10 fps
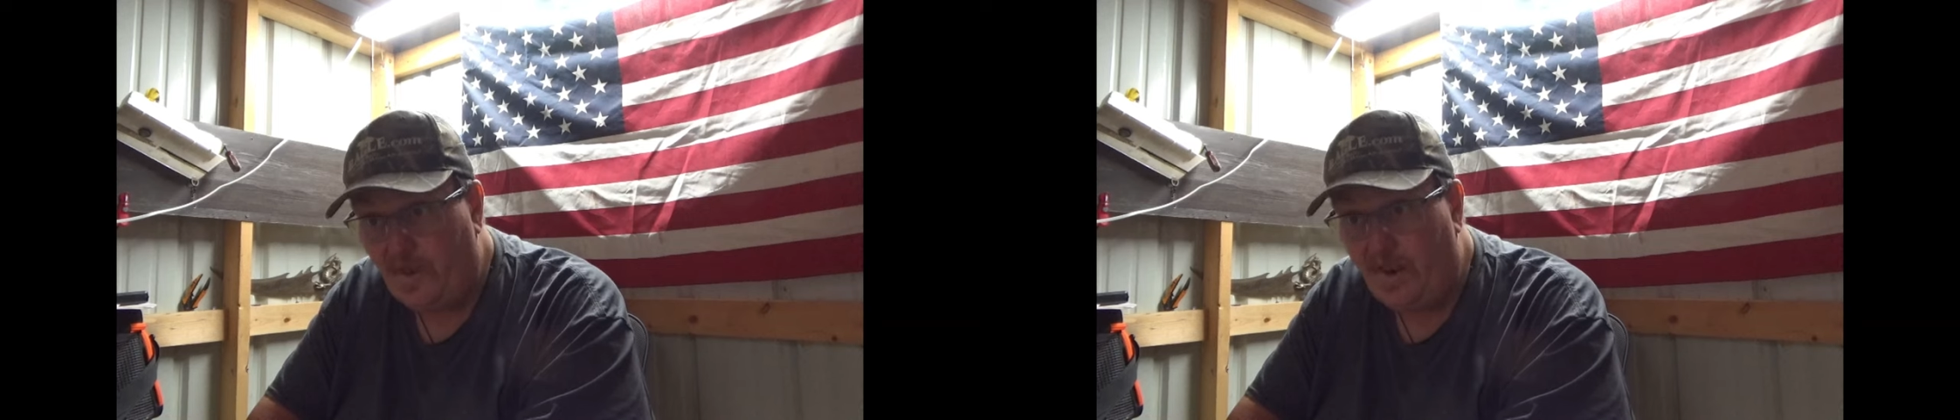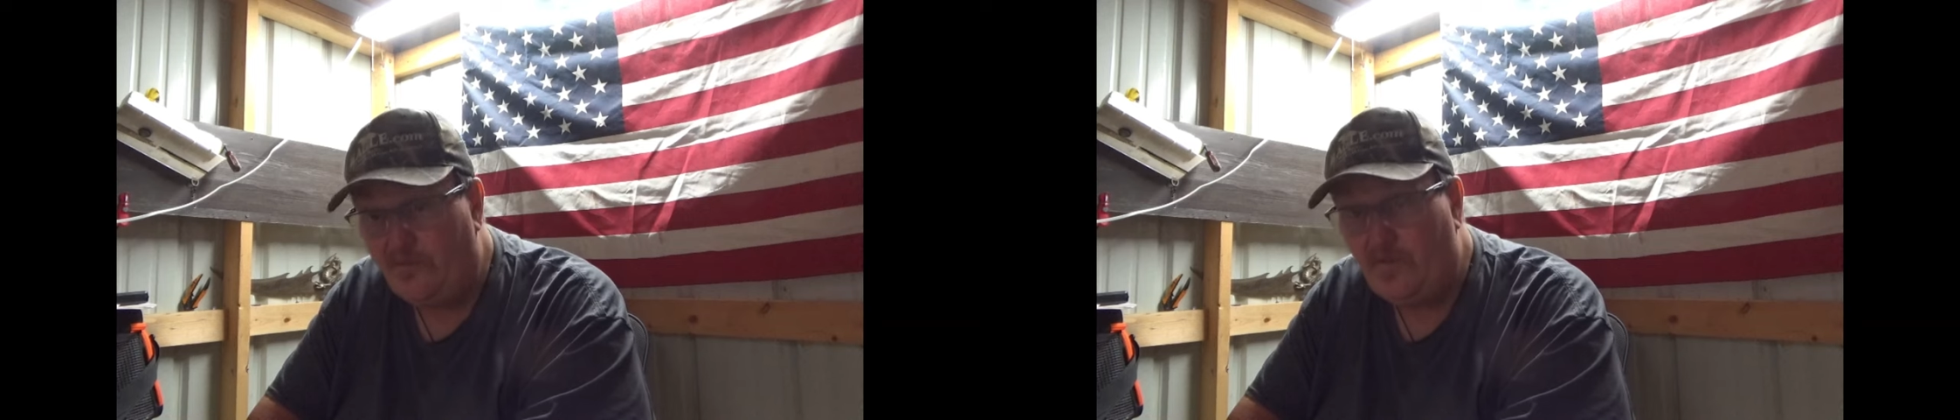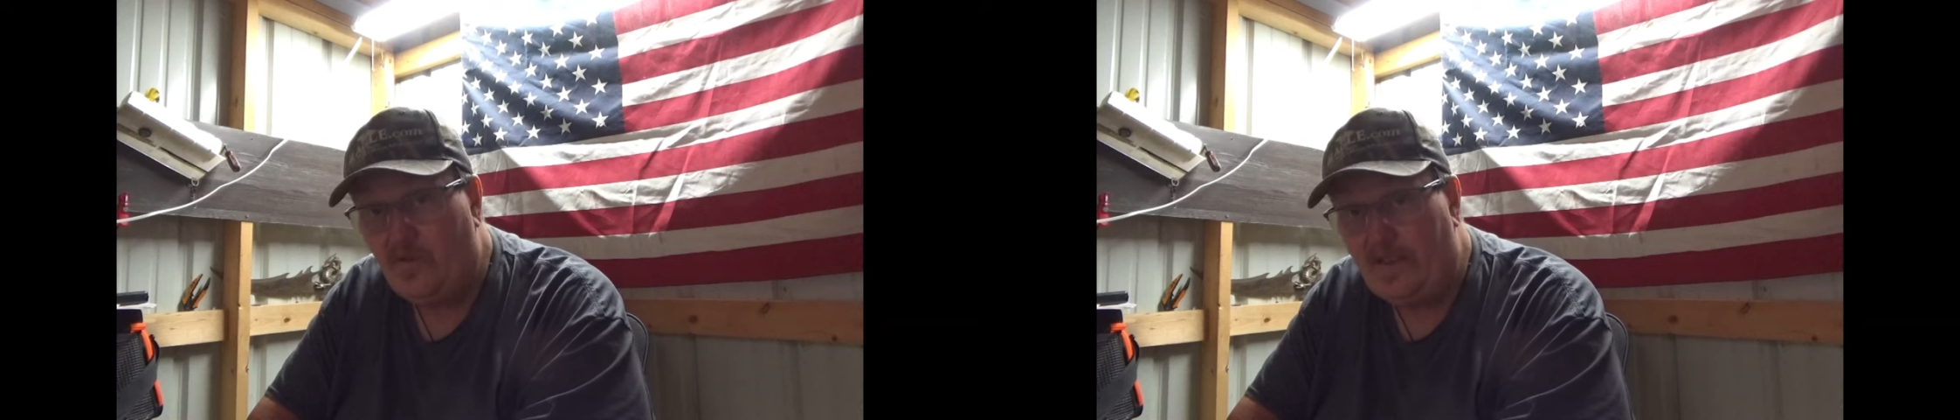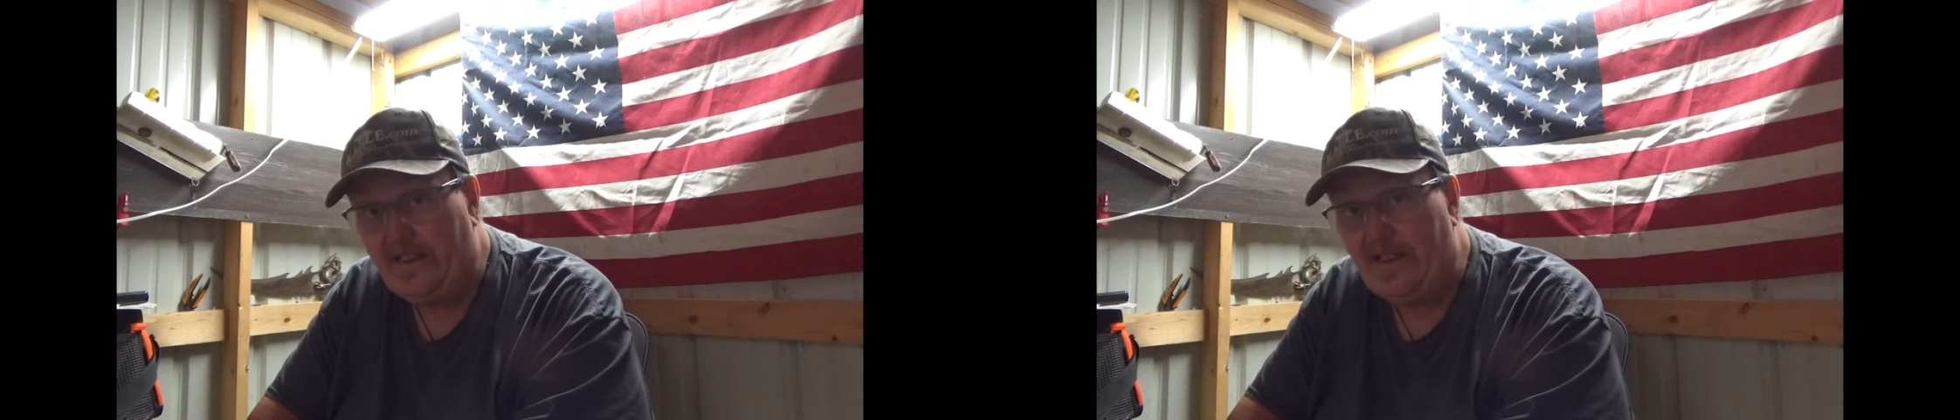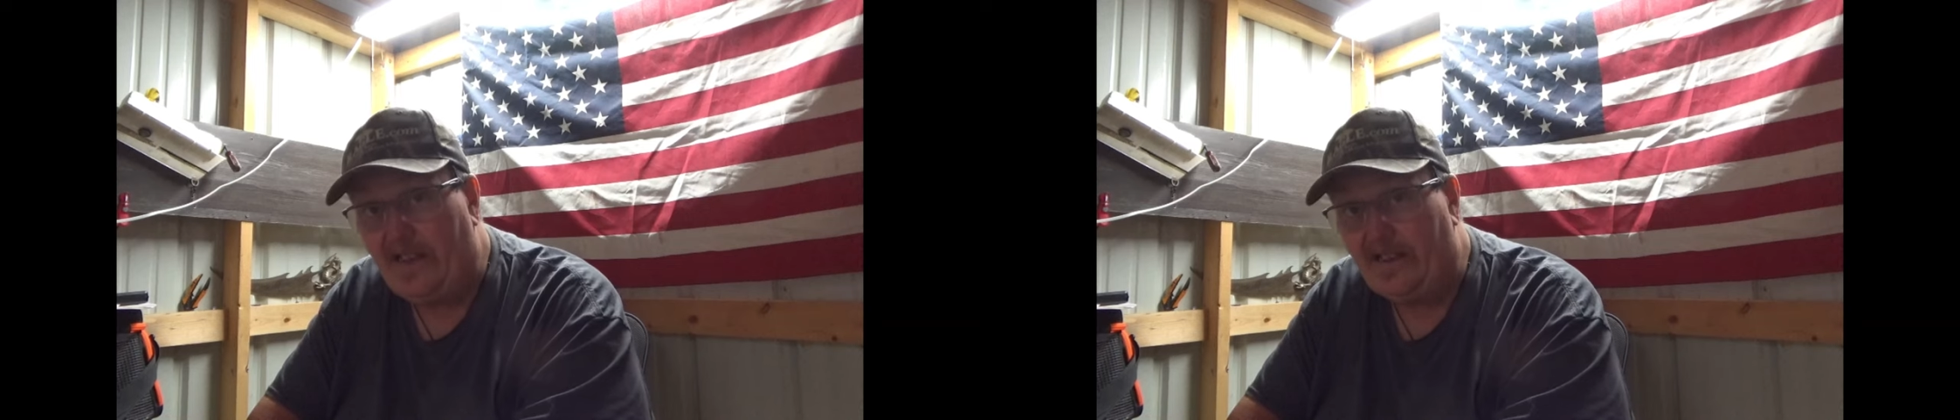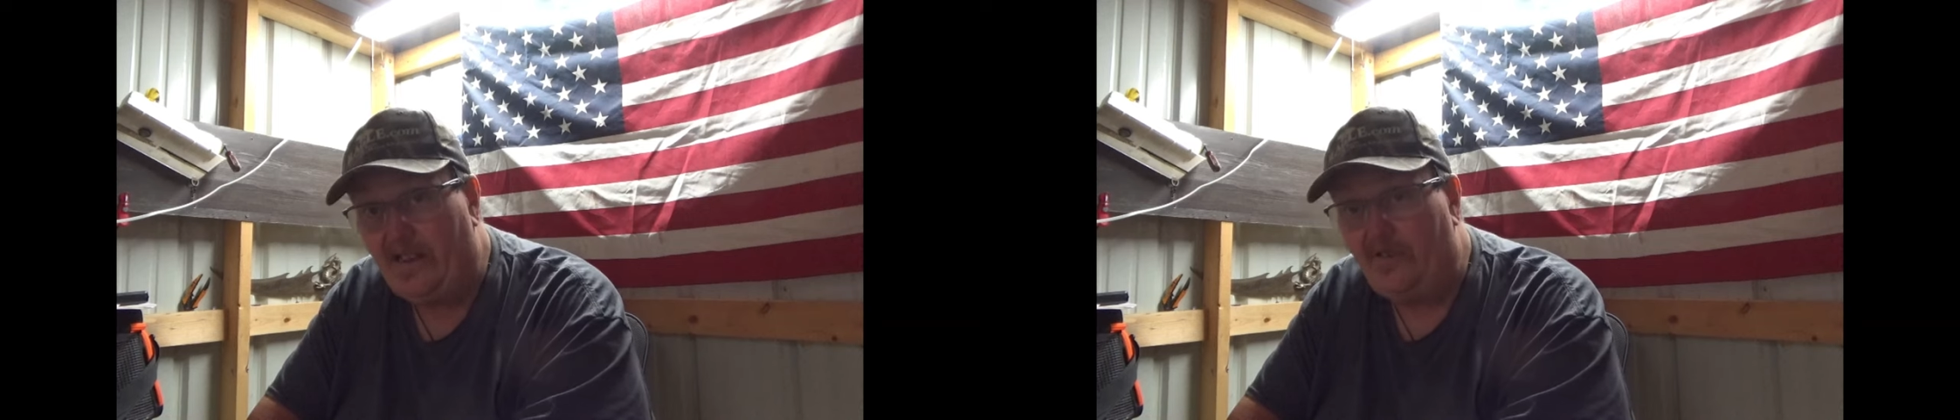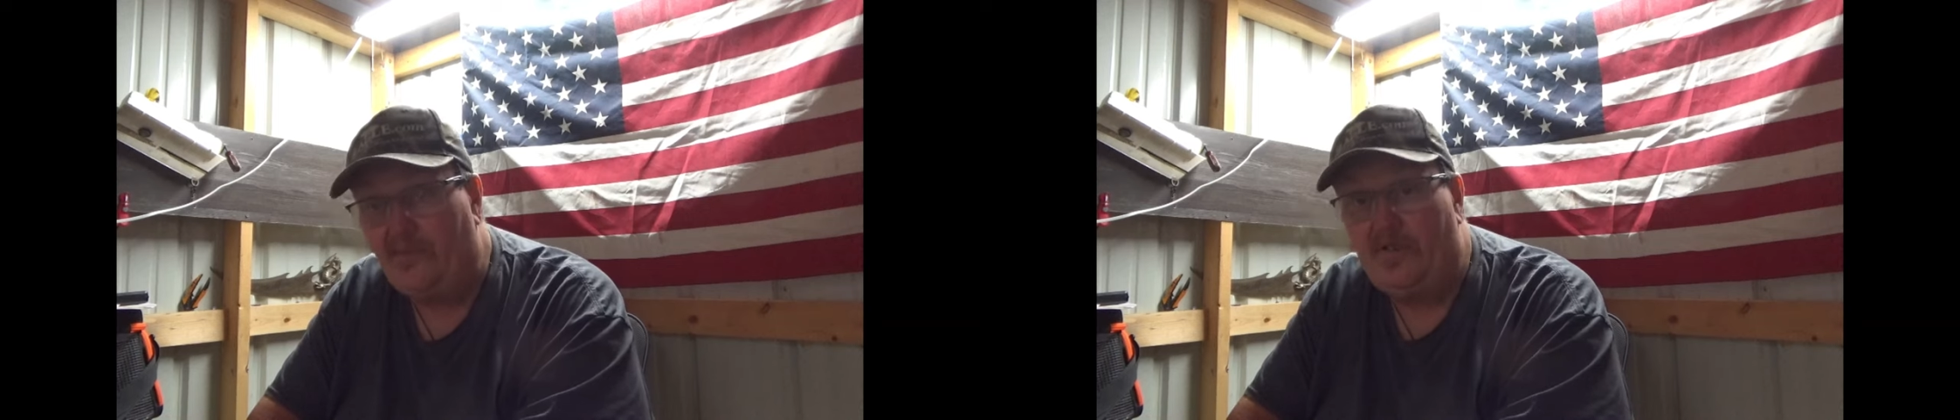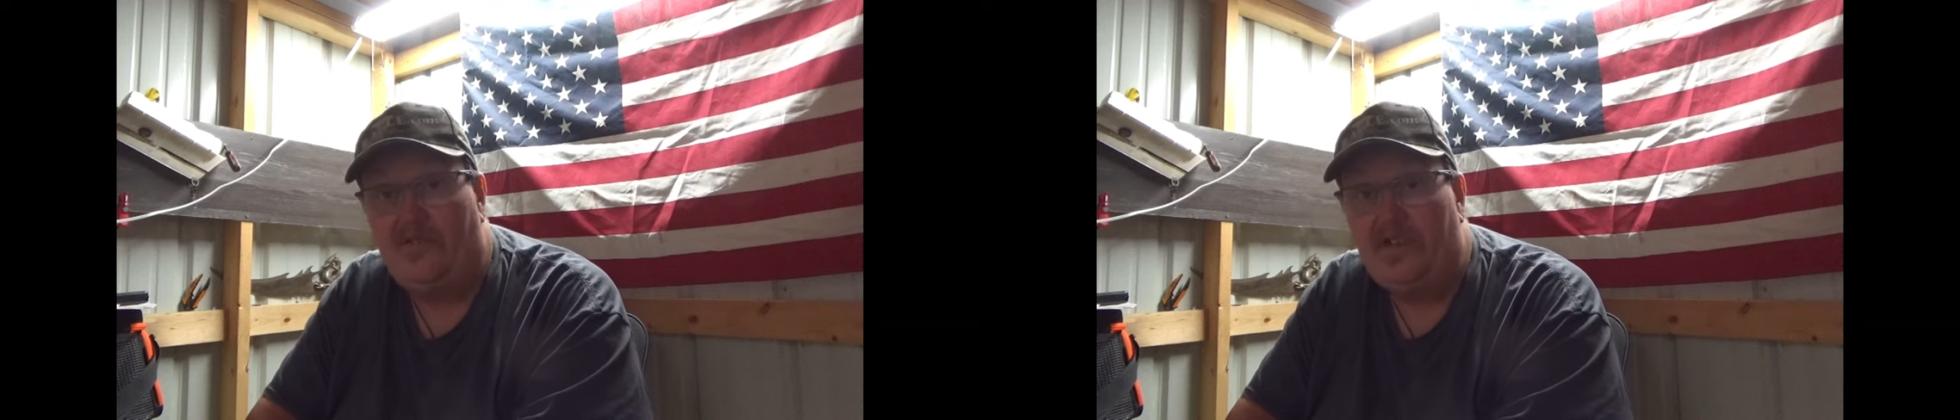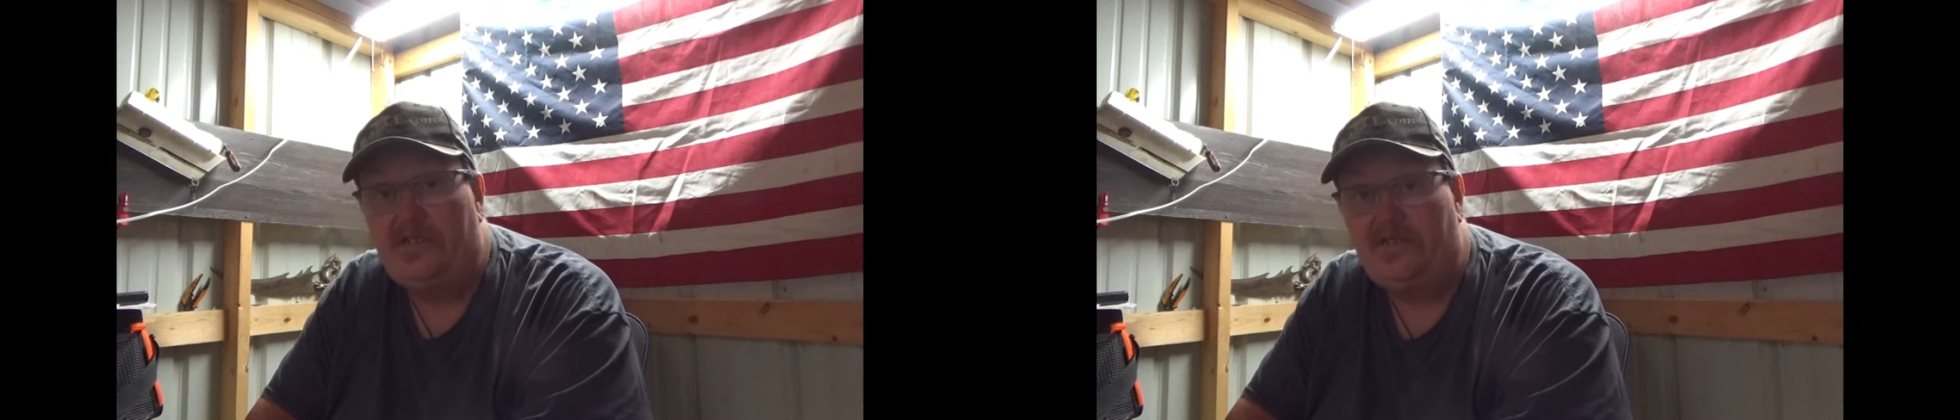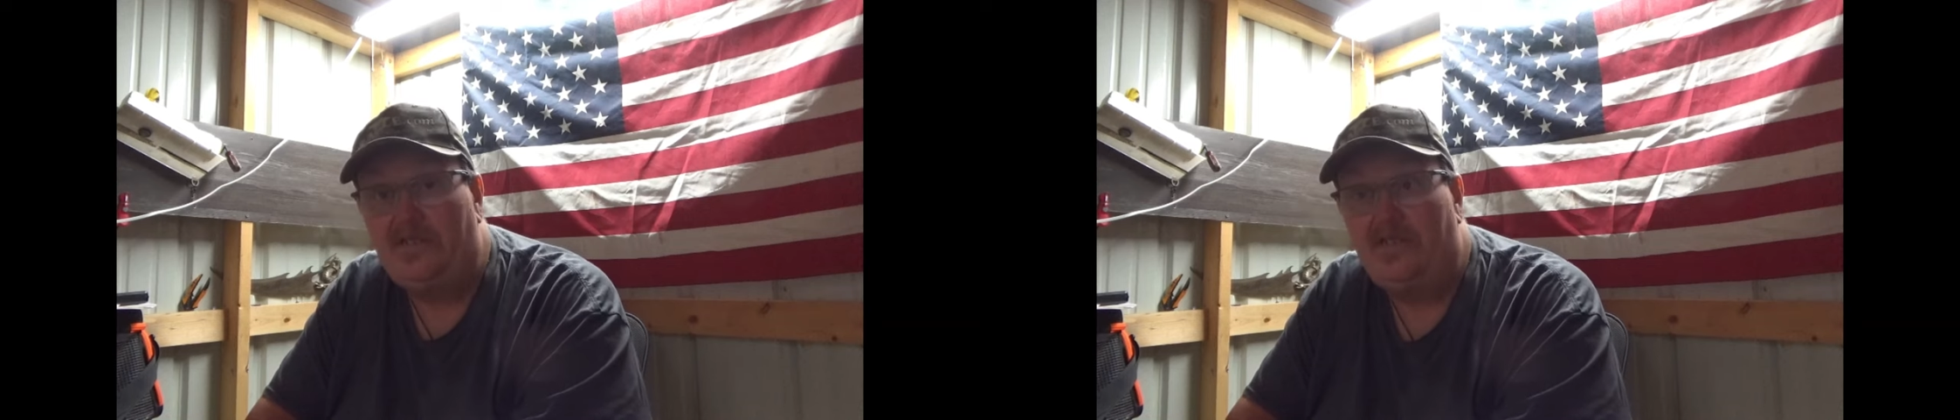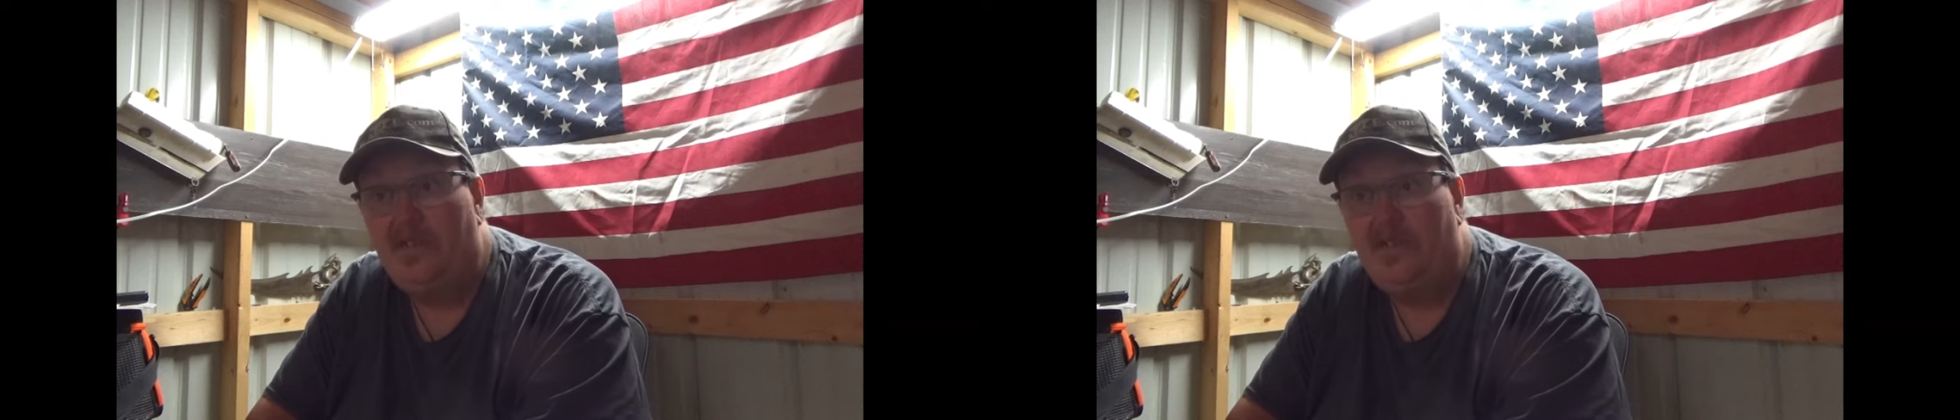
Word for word: if you need that gun for a reason,